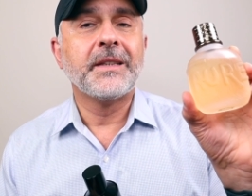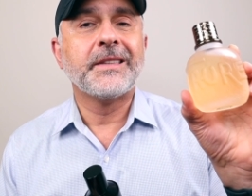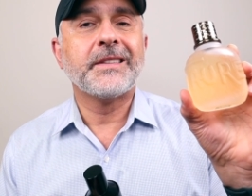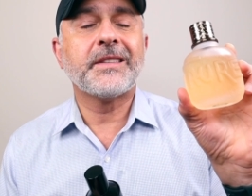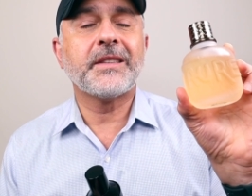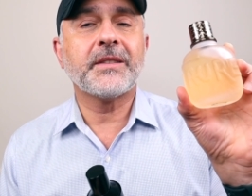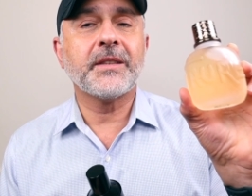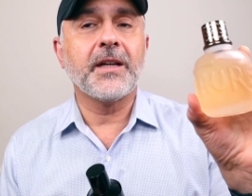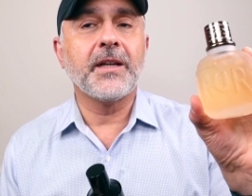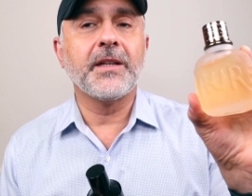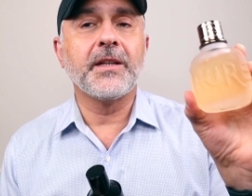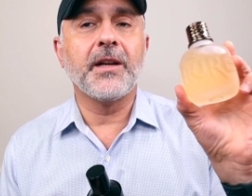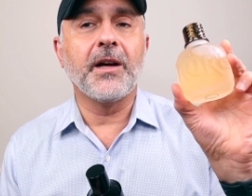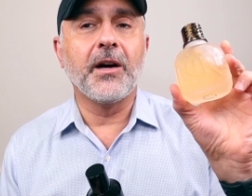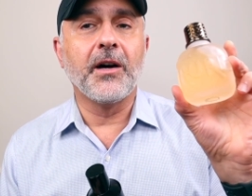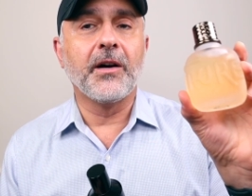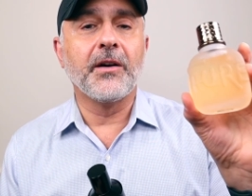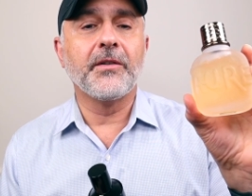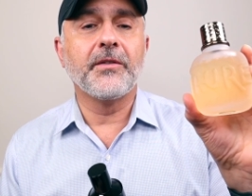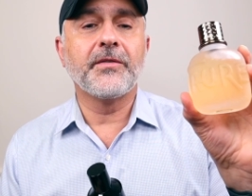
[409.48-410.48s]
son
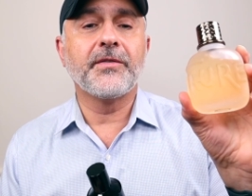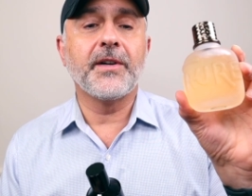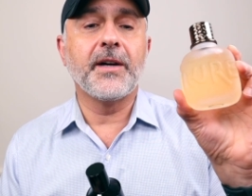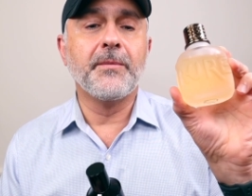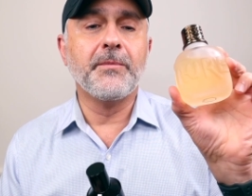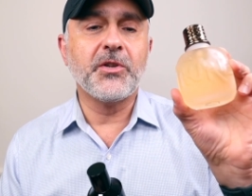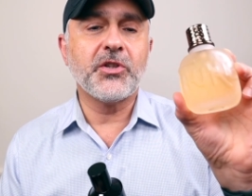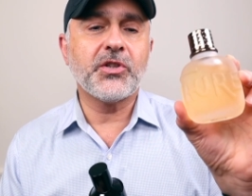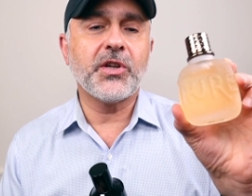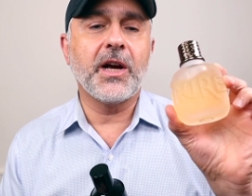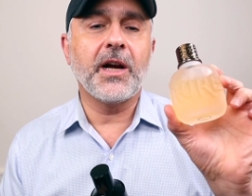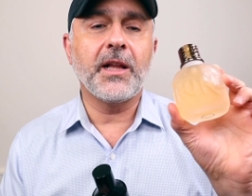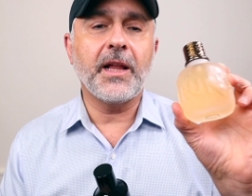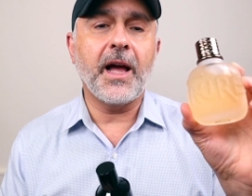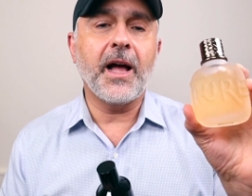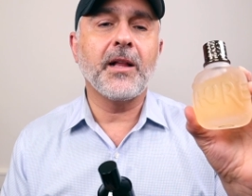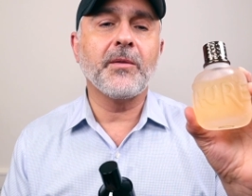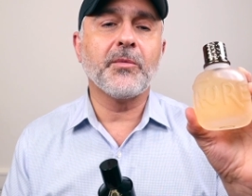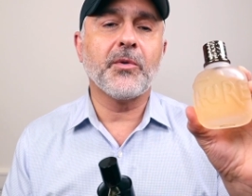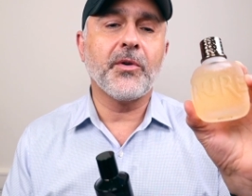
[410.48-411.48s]
of Michel
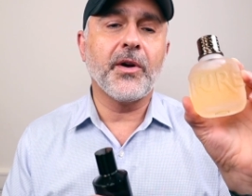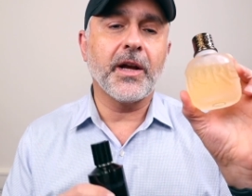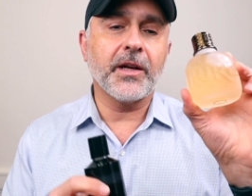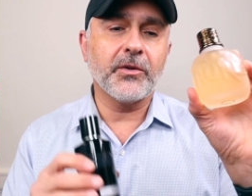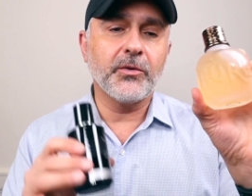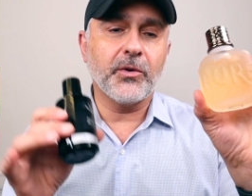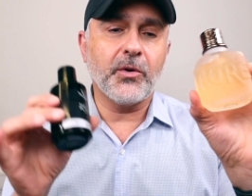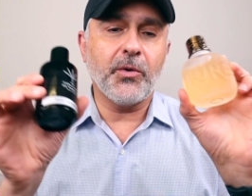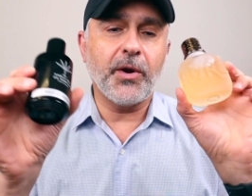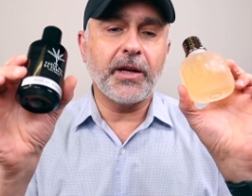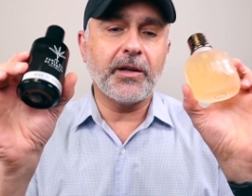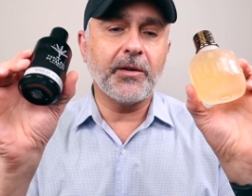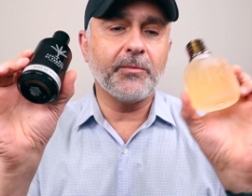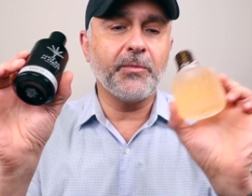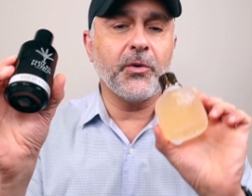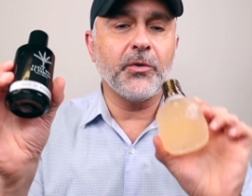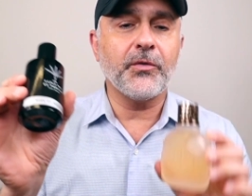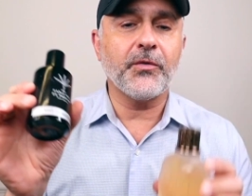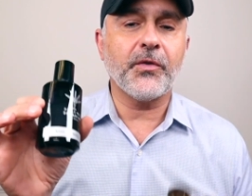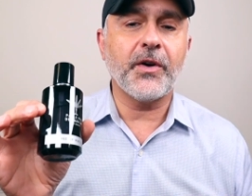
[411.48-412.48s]
Almairac, who created
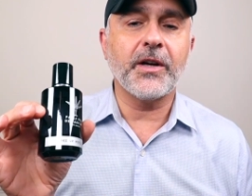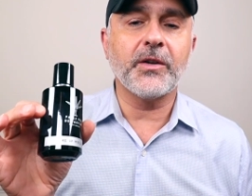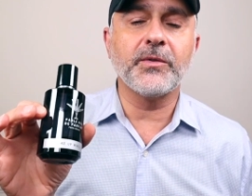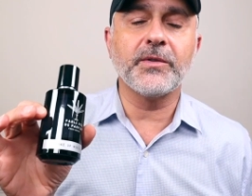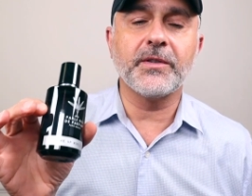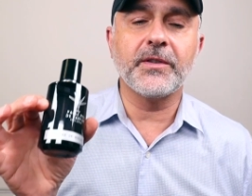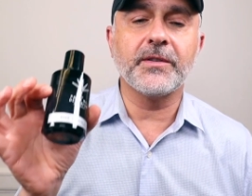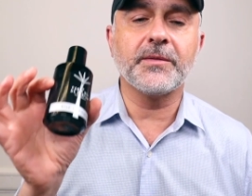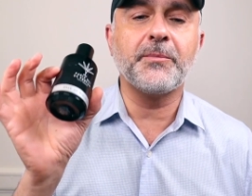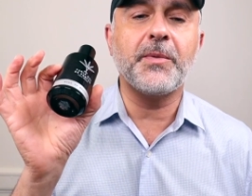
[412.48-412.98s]
both fragrances.